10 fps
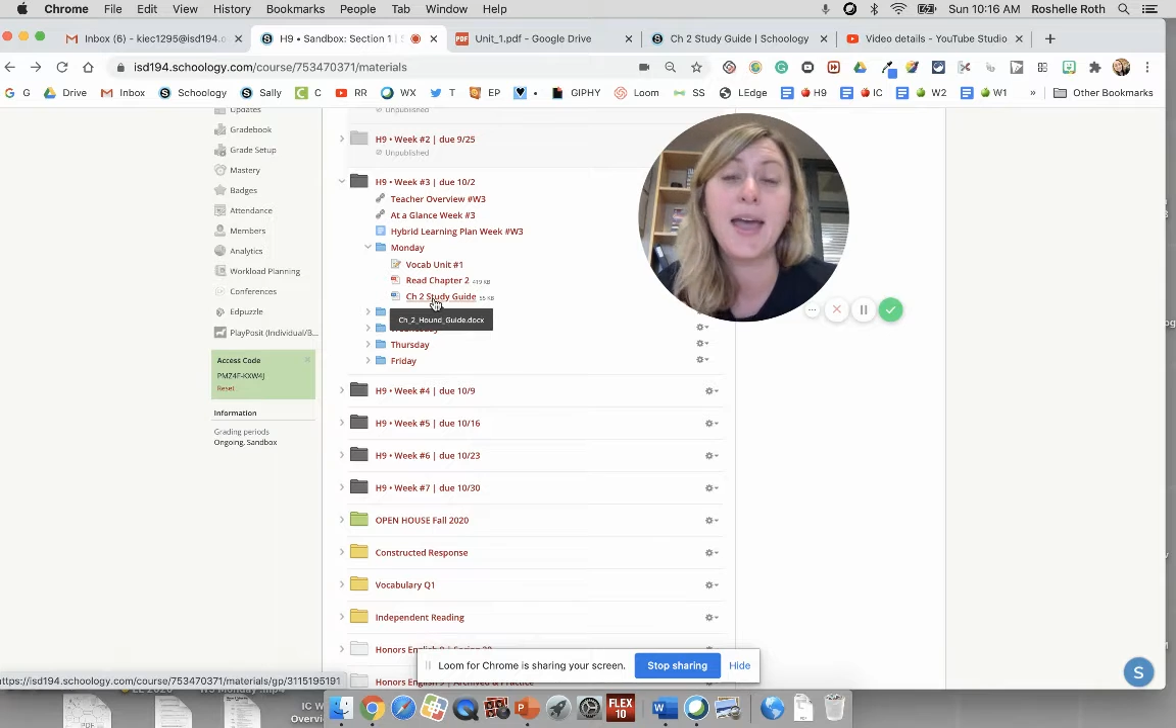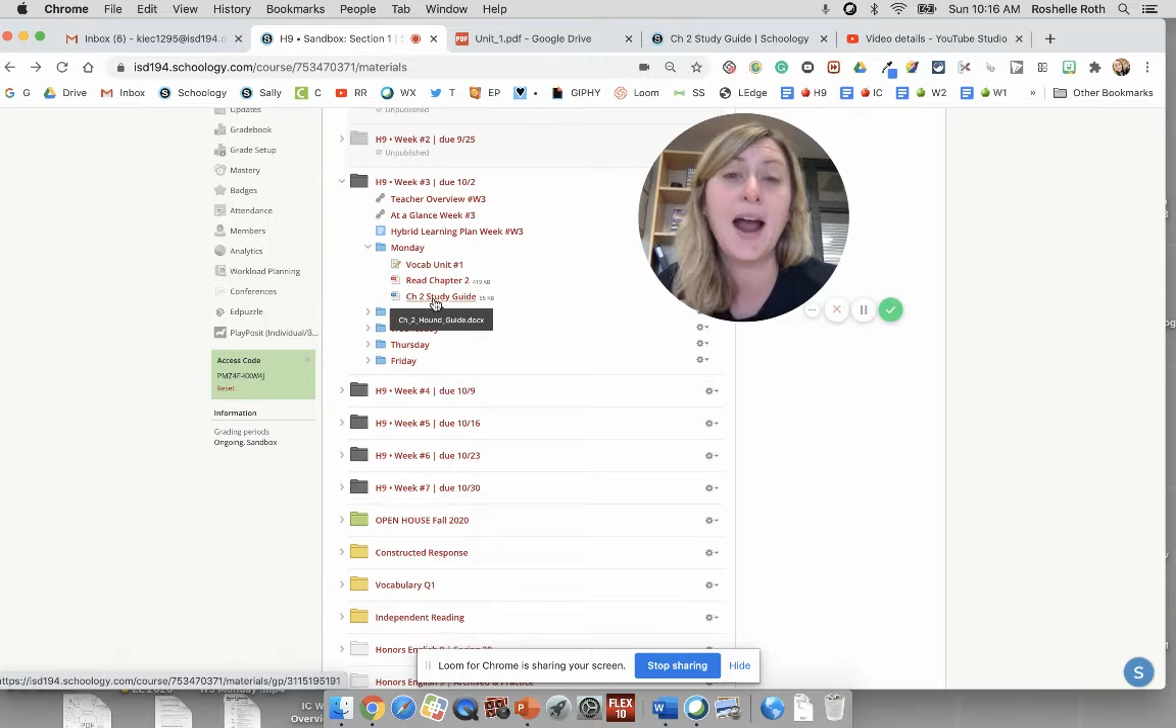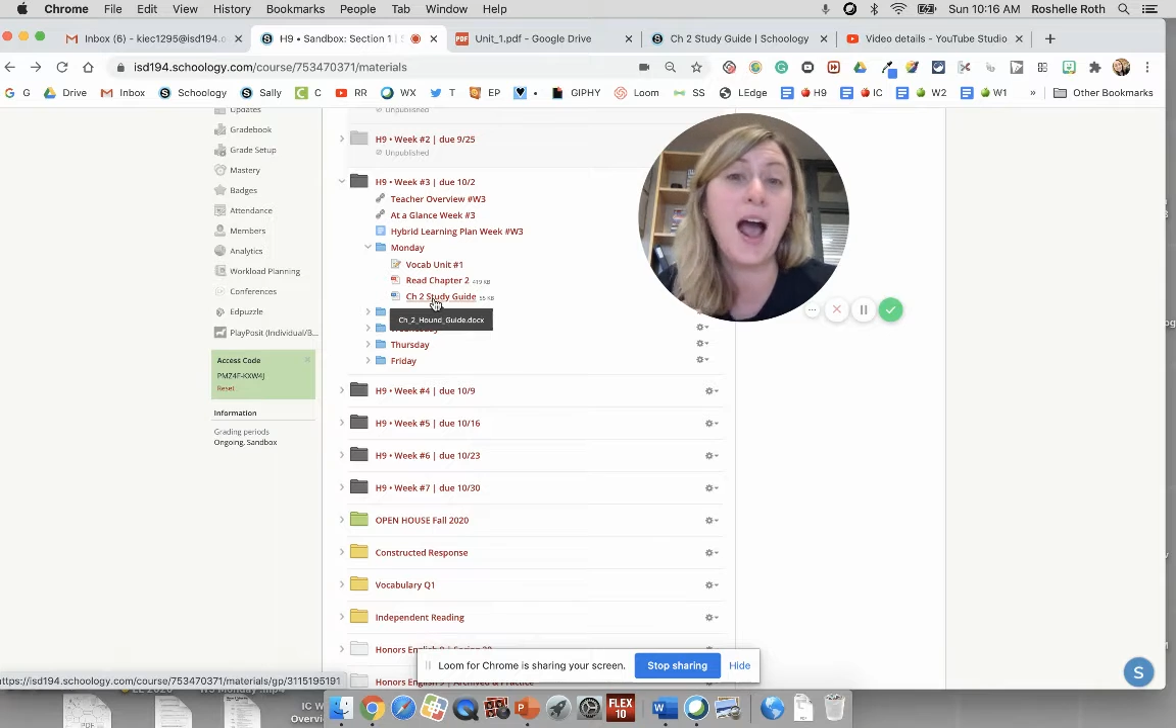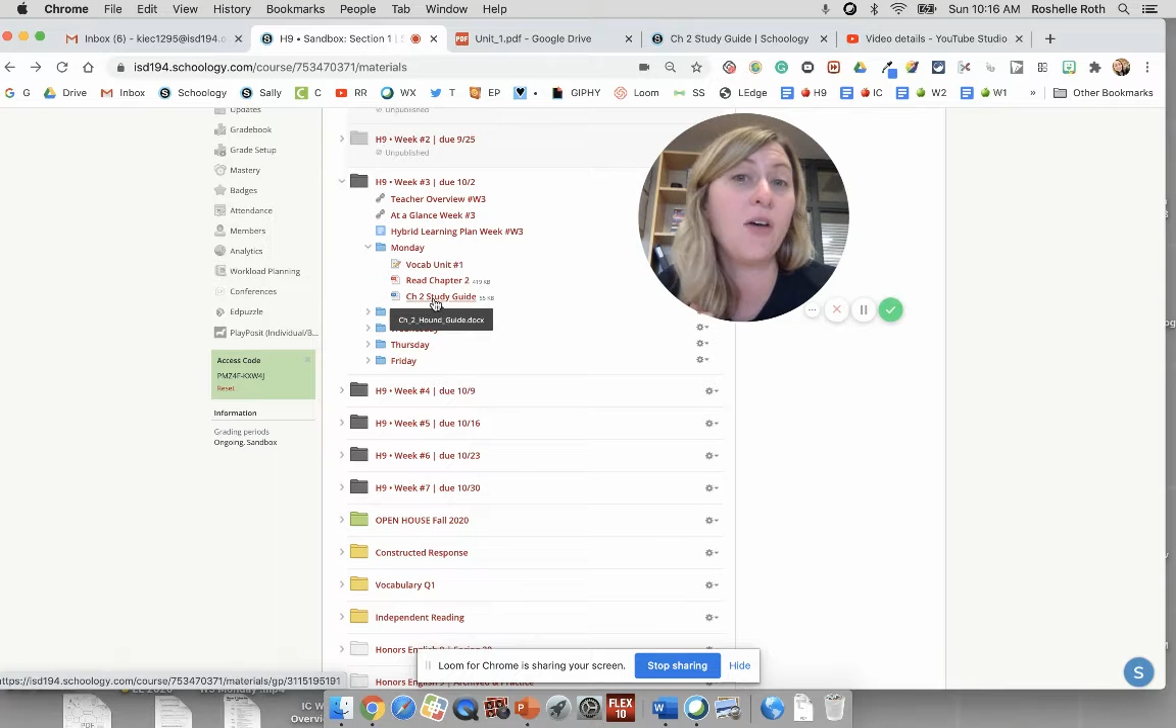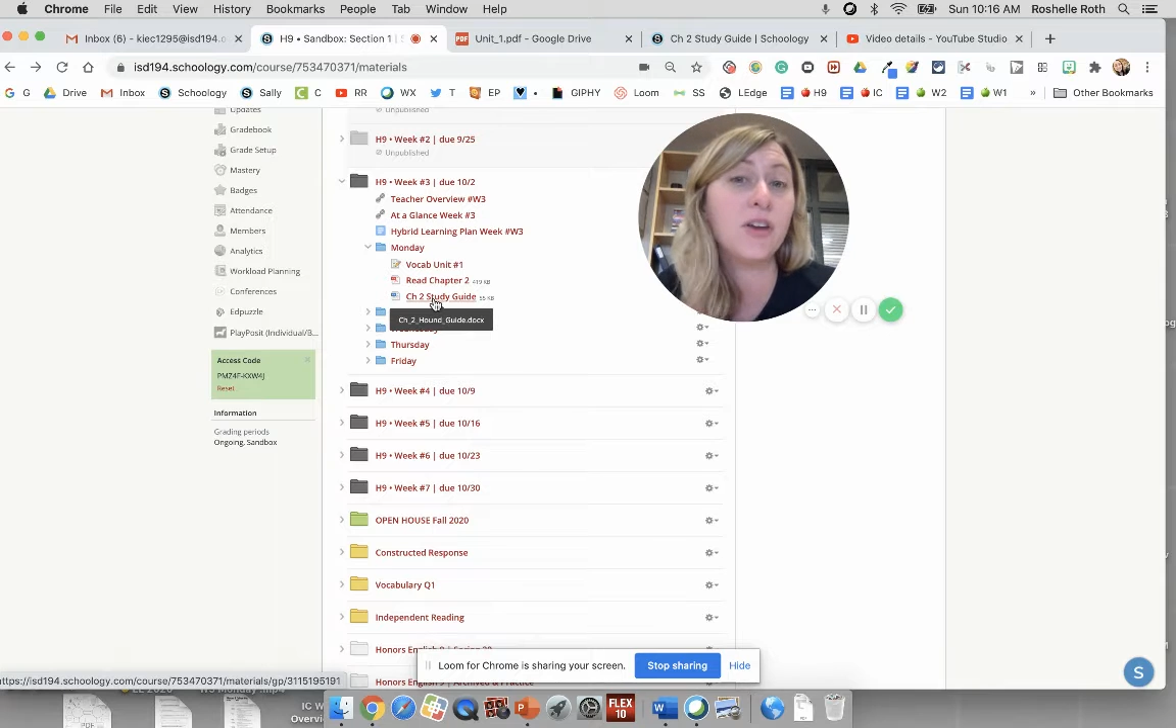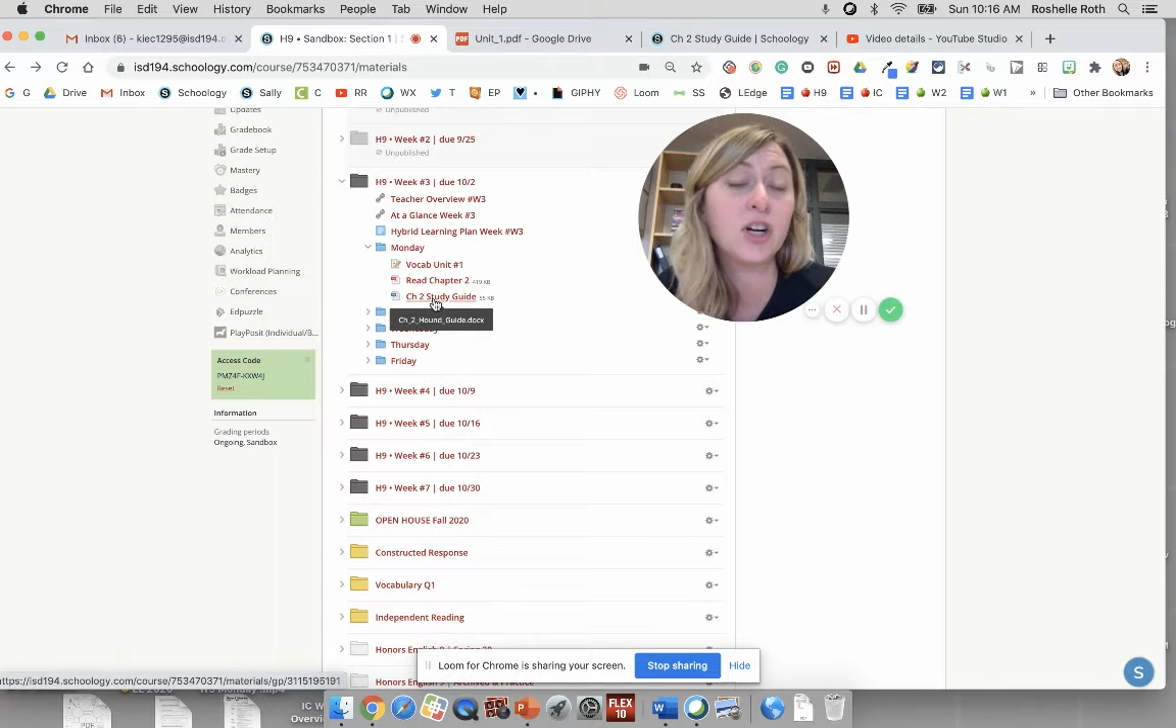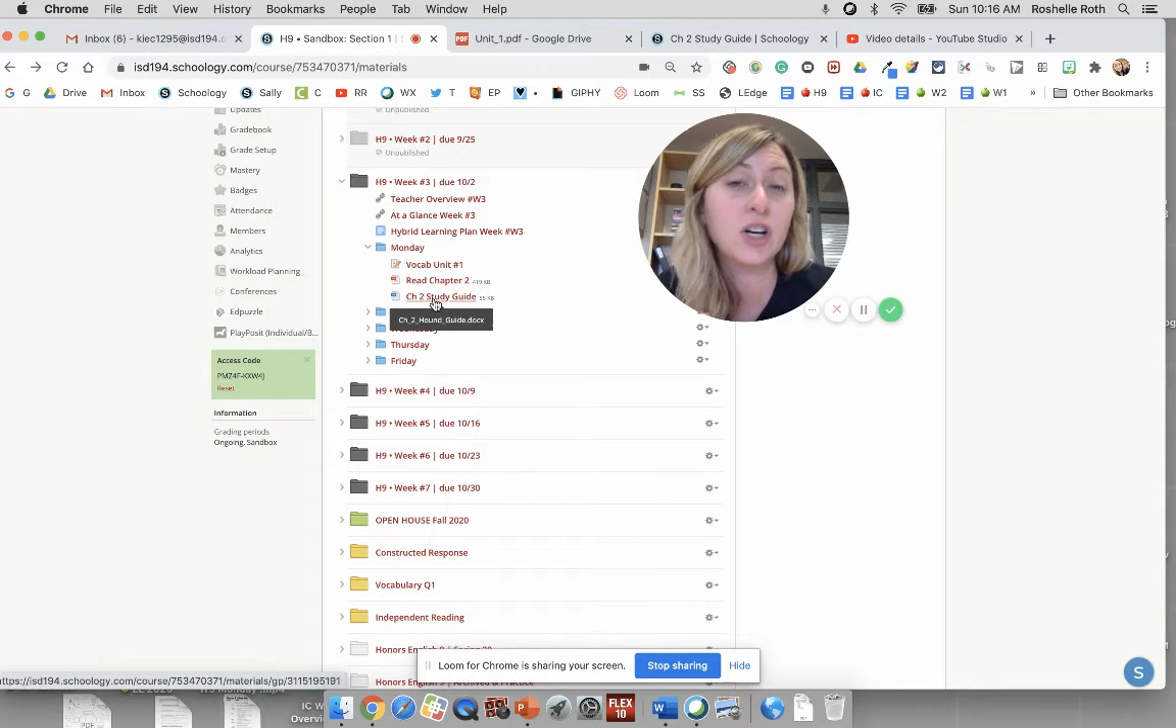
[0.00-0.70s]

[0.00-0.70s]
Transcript: and how the